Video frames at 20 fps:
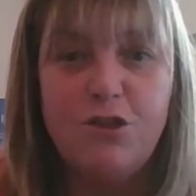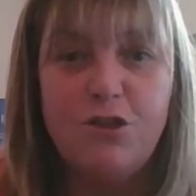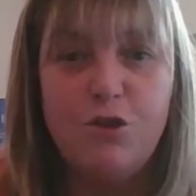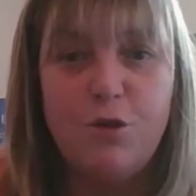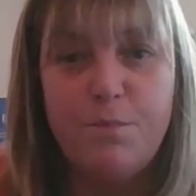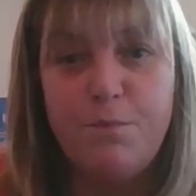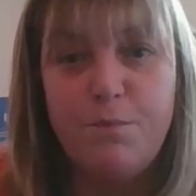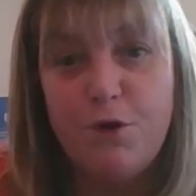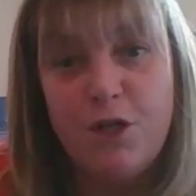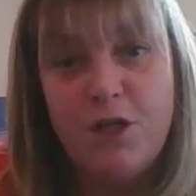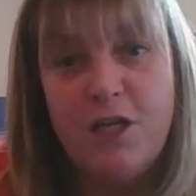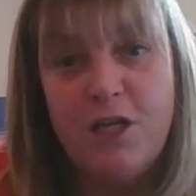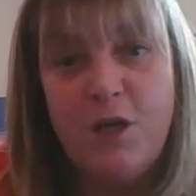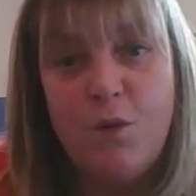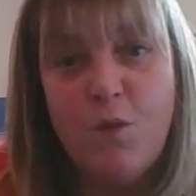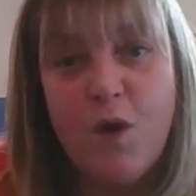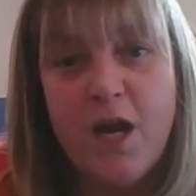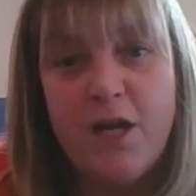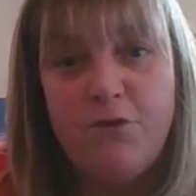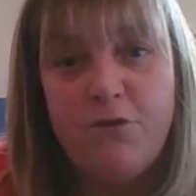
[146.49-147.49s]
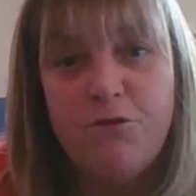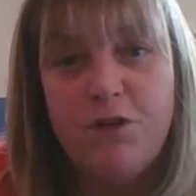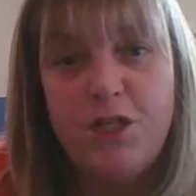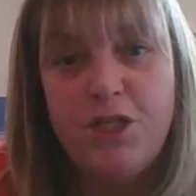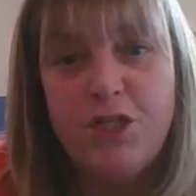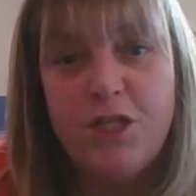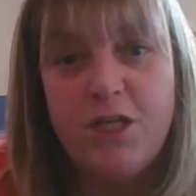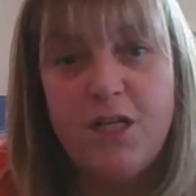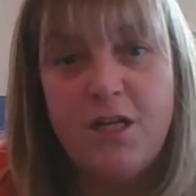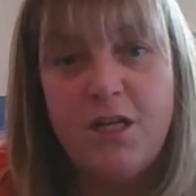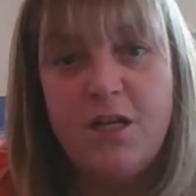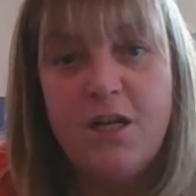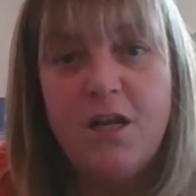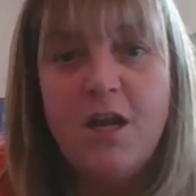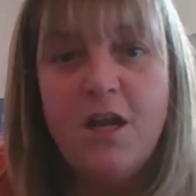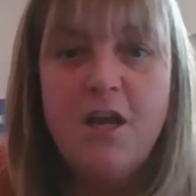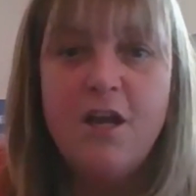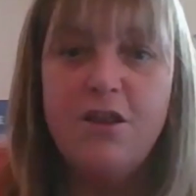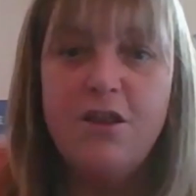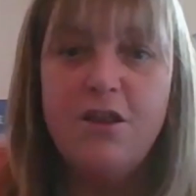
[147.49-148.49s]
So the Burgundy wine region,
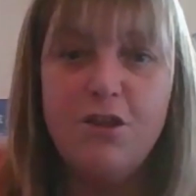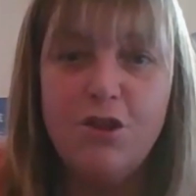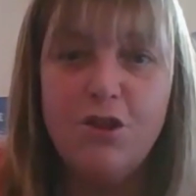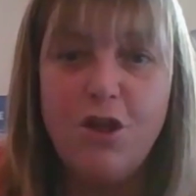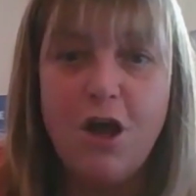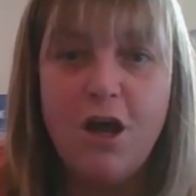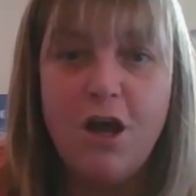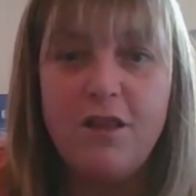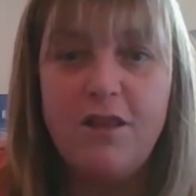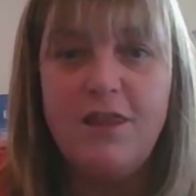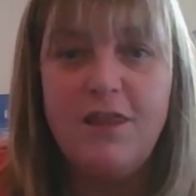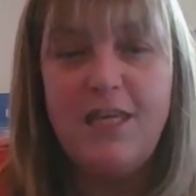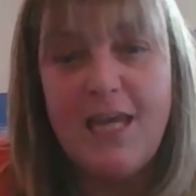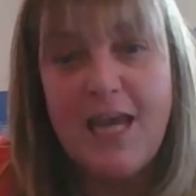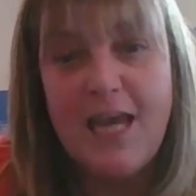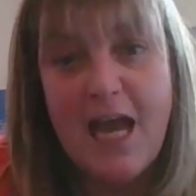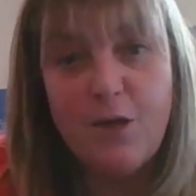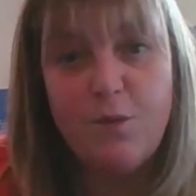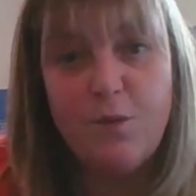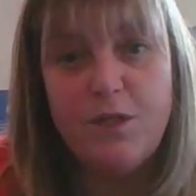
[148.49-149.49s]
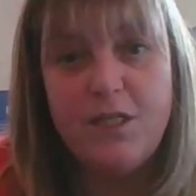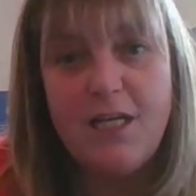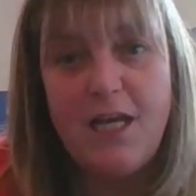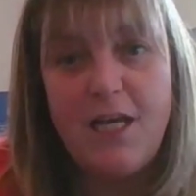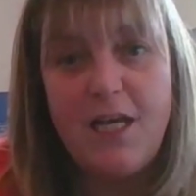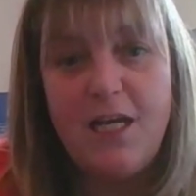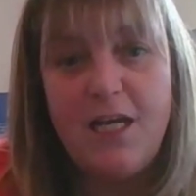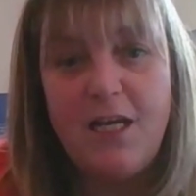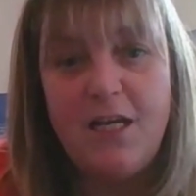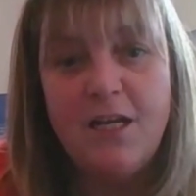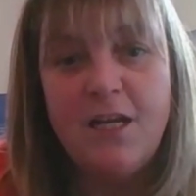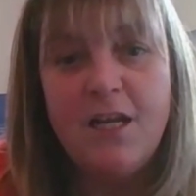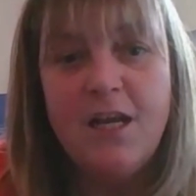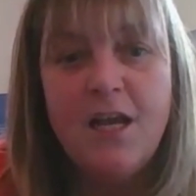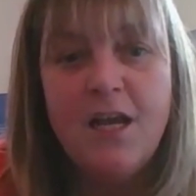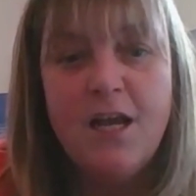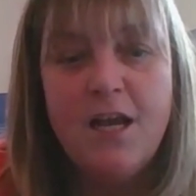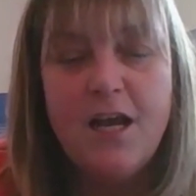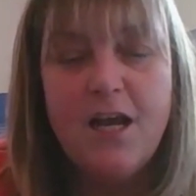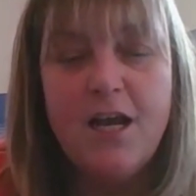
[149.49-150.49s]
the Lot, the Aquitaine,
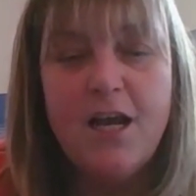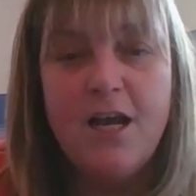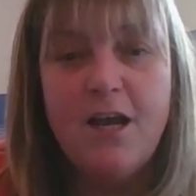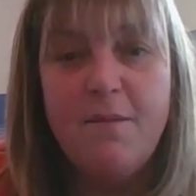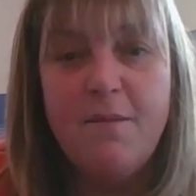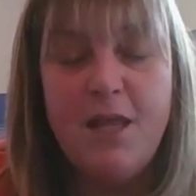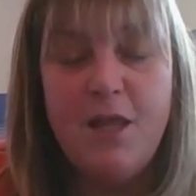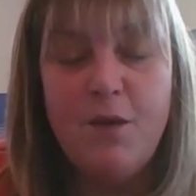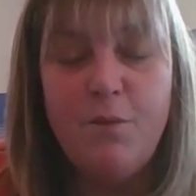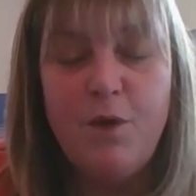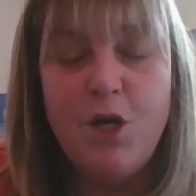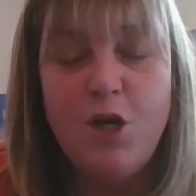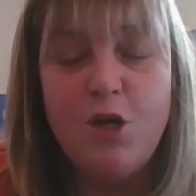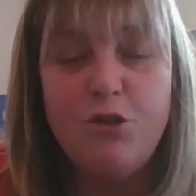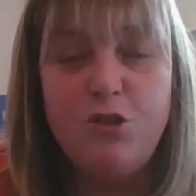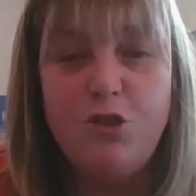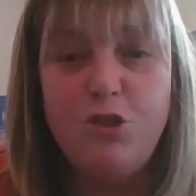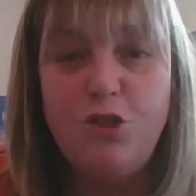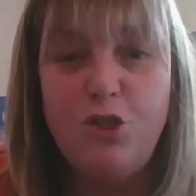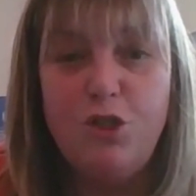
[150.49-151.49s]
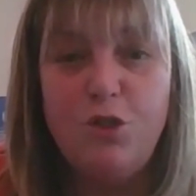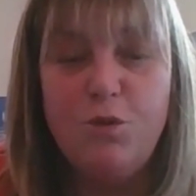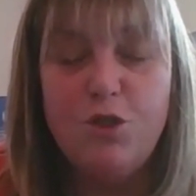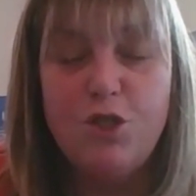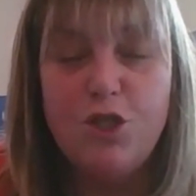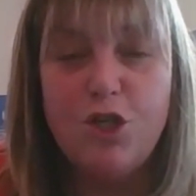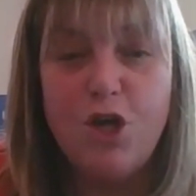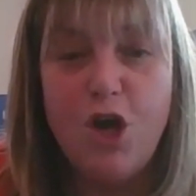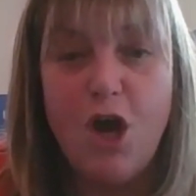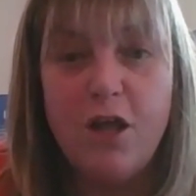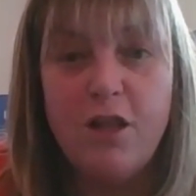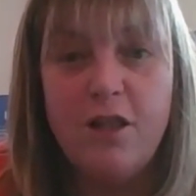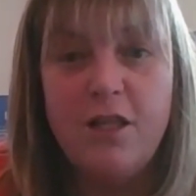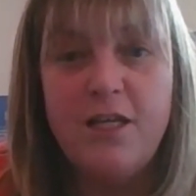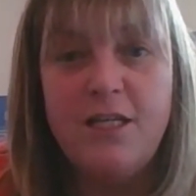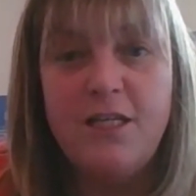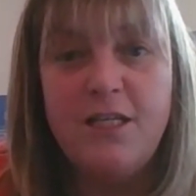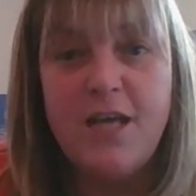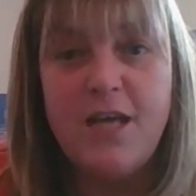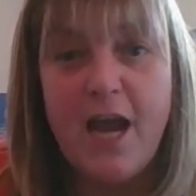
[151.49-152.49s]
and then we also do
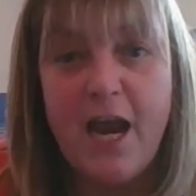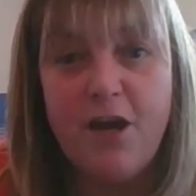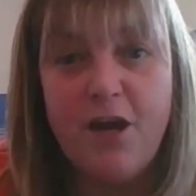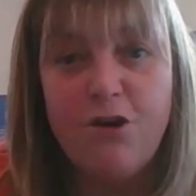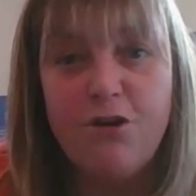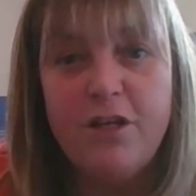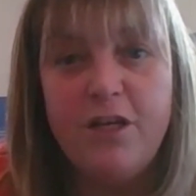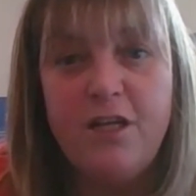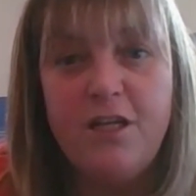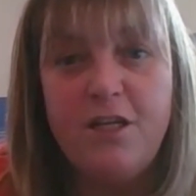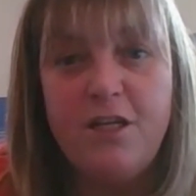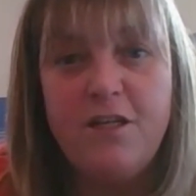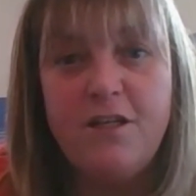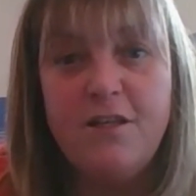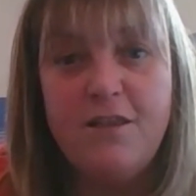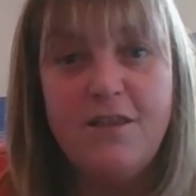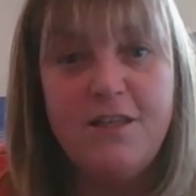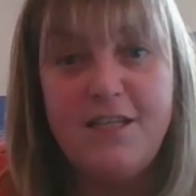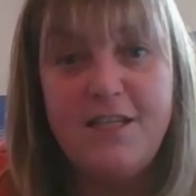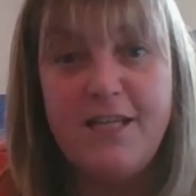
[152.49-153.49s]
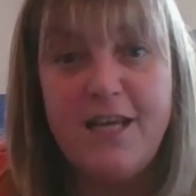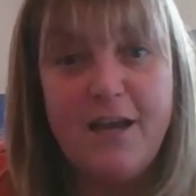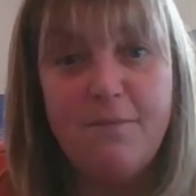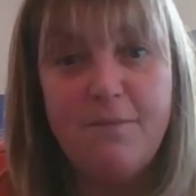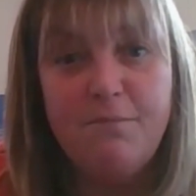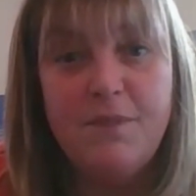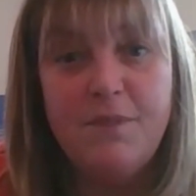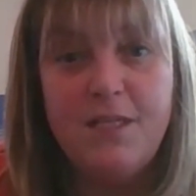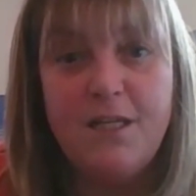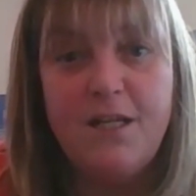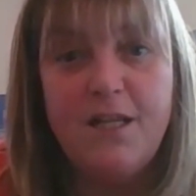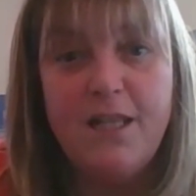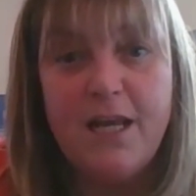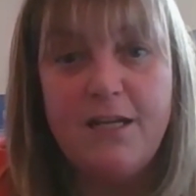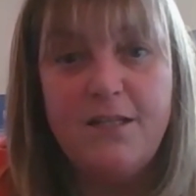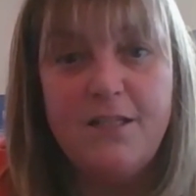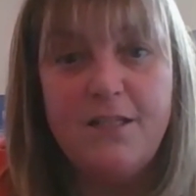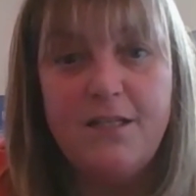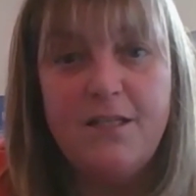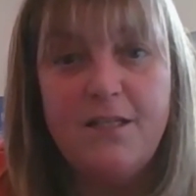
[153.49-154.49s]
Scotland, Ireland, the Thames in
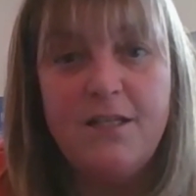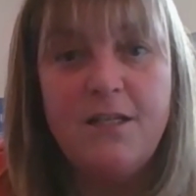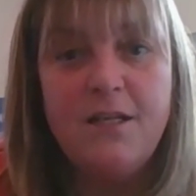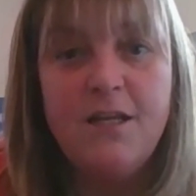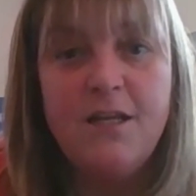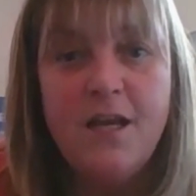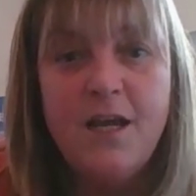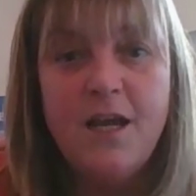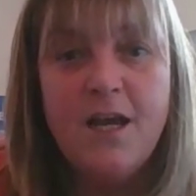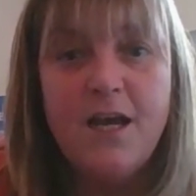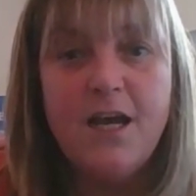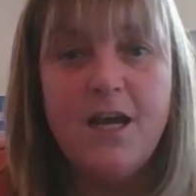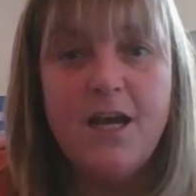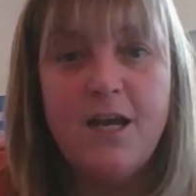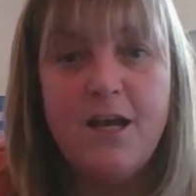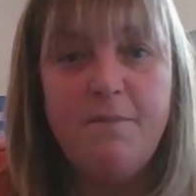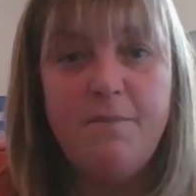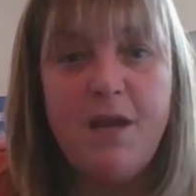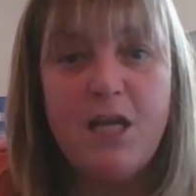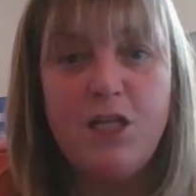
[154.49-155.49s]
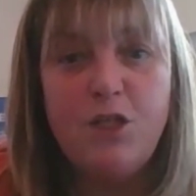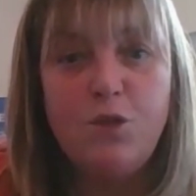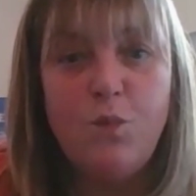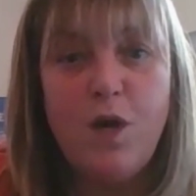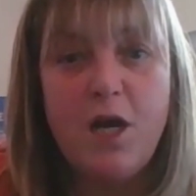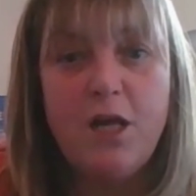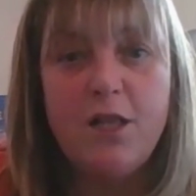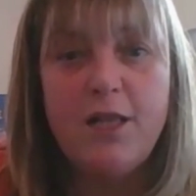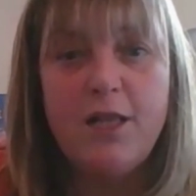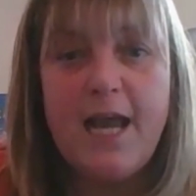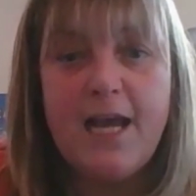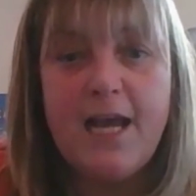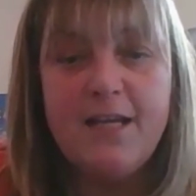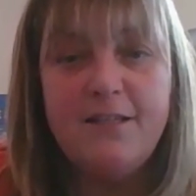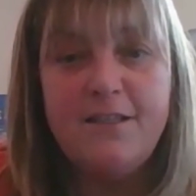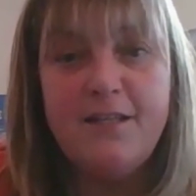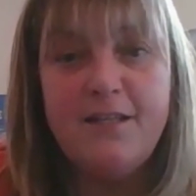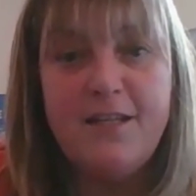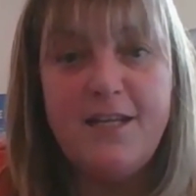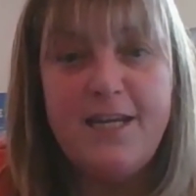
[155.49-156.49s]
London, as well
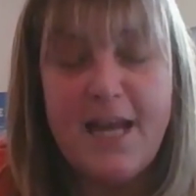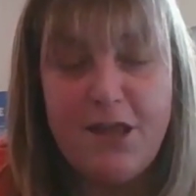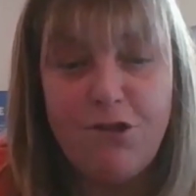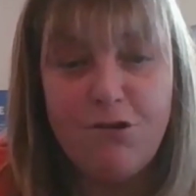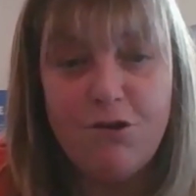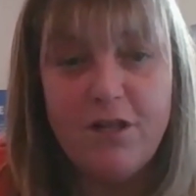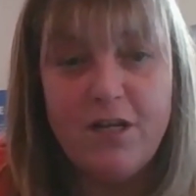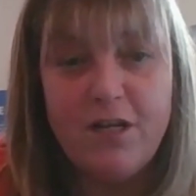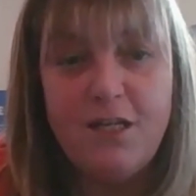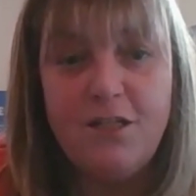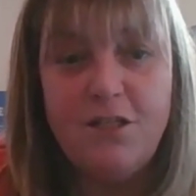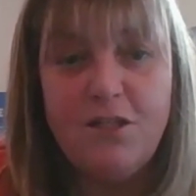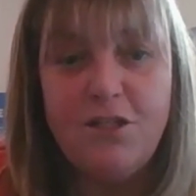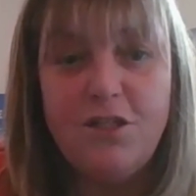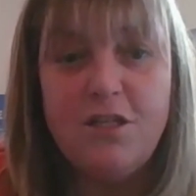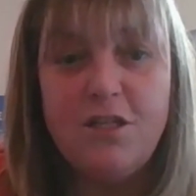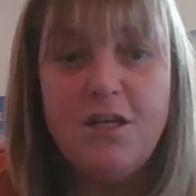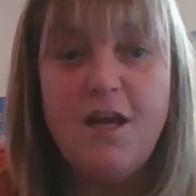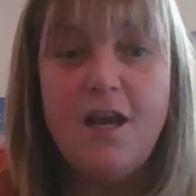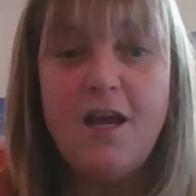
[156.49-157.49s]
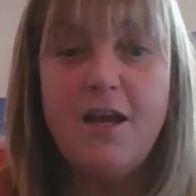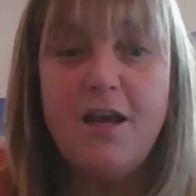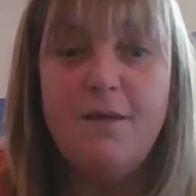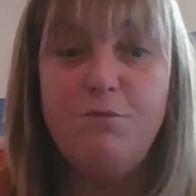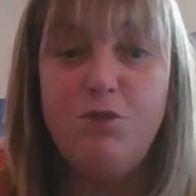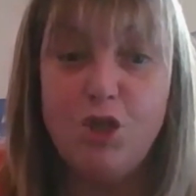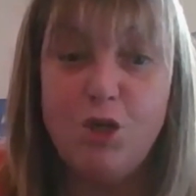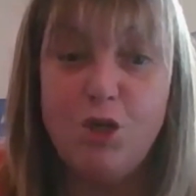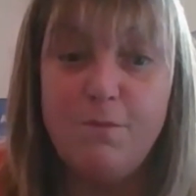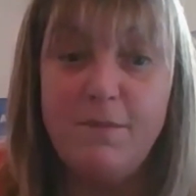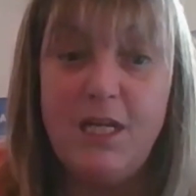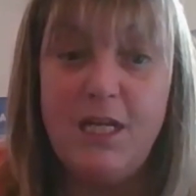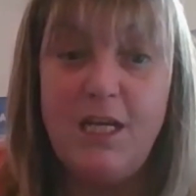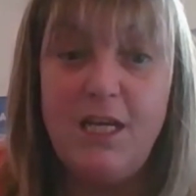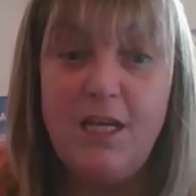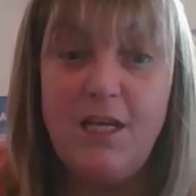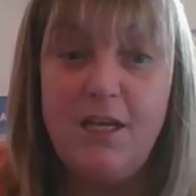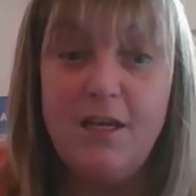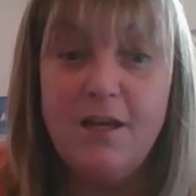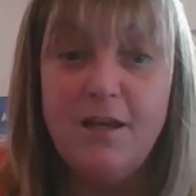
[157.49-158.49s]
as Netherlands,
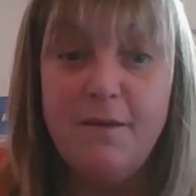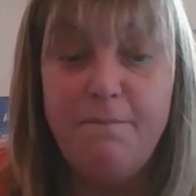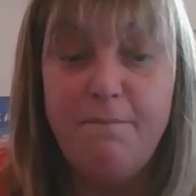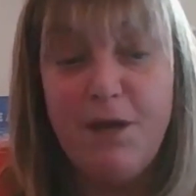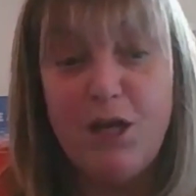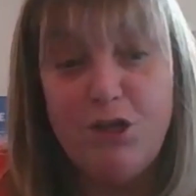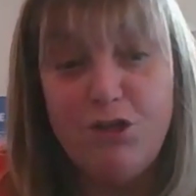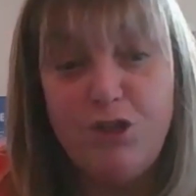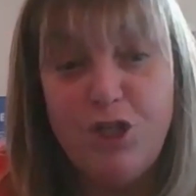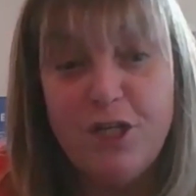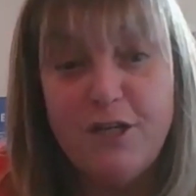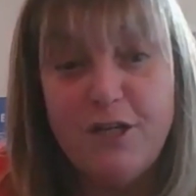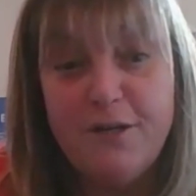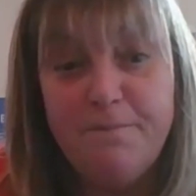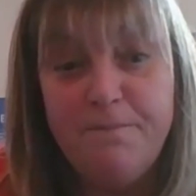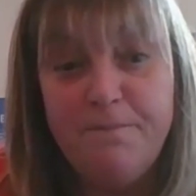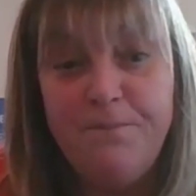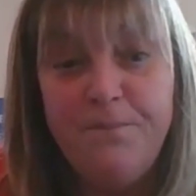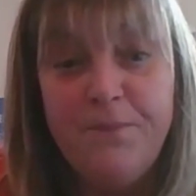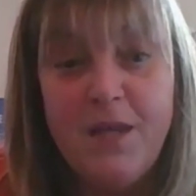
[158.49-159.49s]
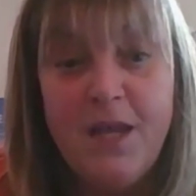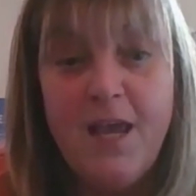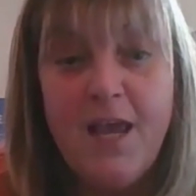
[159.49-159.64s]
Germany, Belgium.